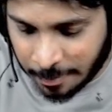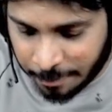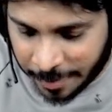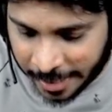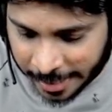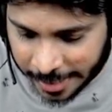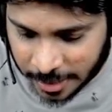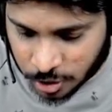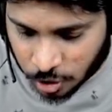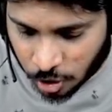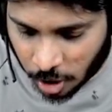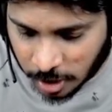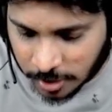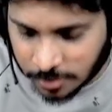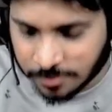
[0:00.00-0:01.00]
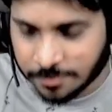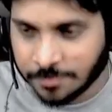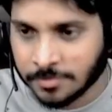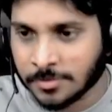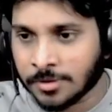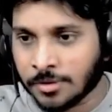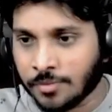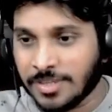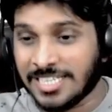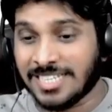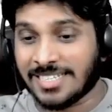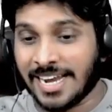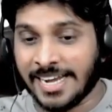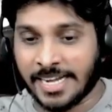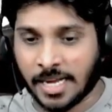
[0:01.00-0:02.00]
B is wrong. Which is
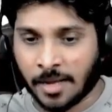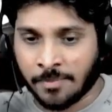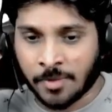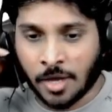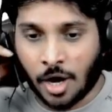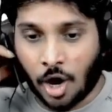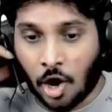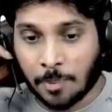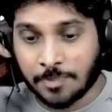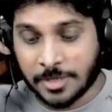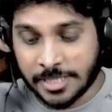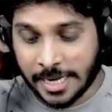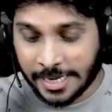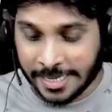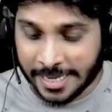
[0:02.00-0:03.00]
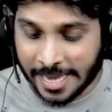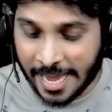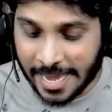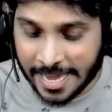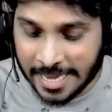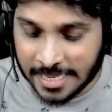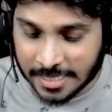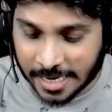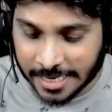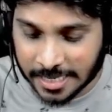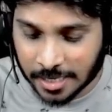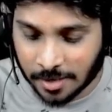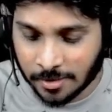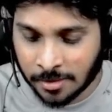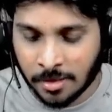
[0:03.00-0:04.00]
right? Option A is right.
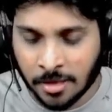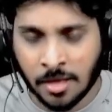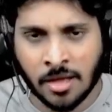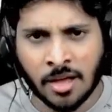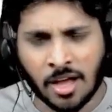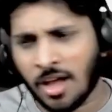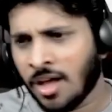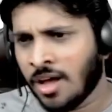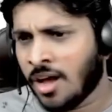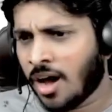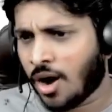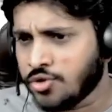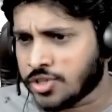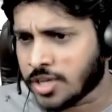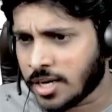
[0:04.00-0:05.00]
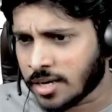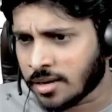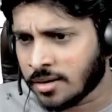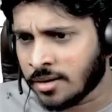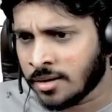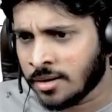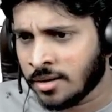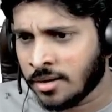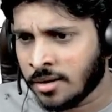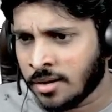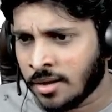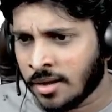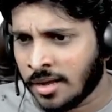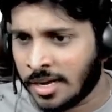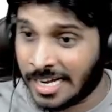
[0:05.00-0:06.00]
How, sir?
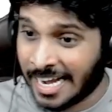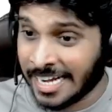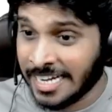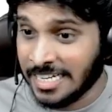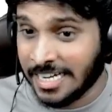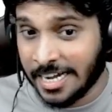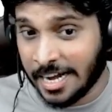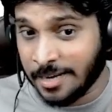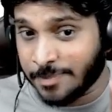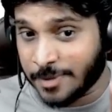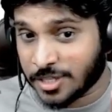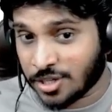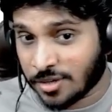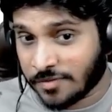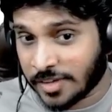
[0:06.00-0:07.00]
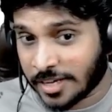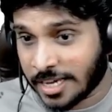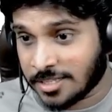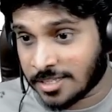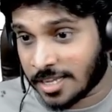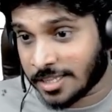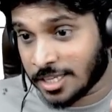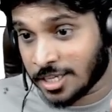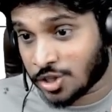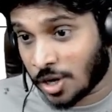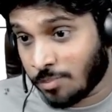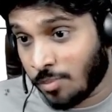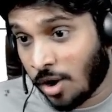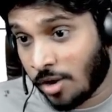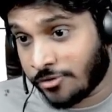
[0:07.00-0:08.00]
99% of the cases, I think
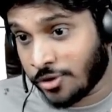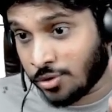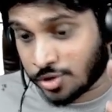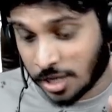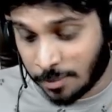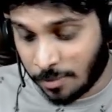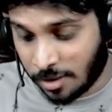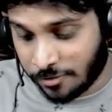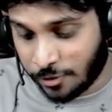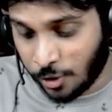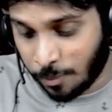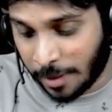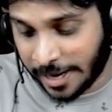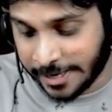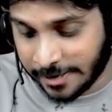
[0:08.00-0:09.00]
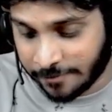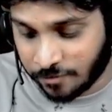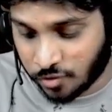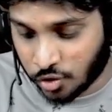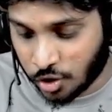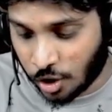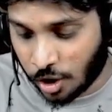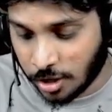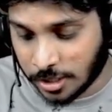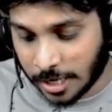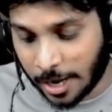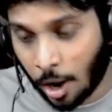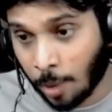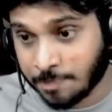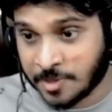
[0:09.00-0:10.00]
some of you might have thought
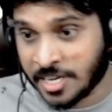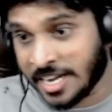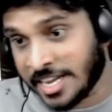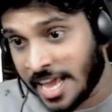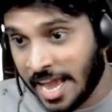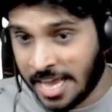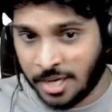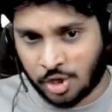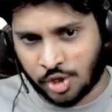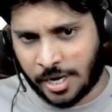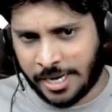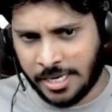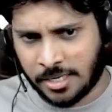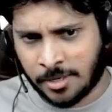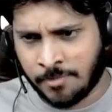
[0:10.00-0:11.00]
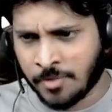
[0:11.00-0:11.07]
option A is right.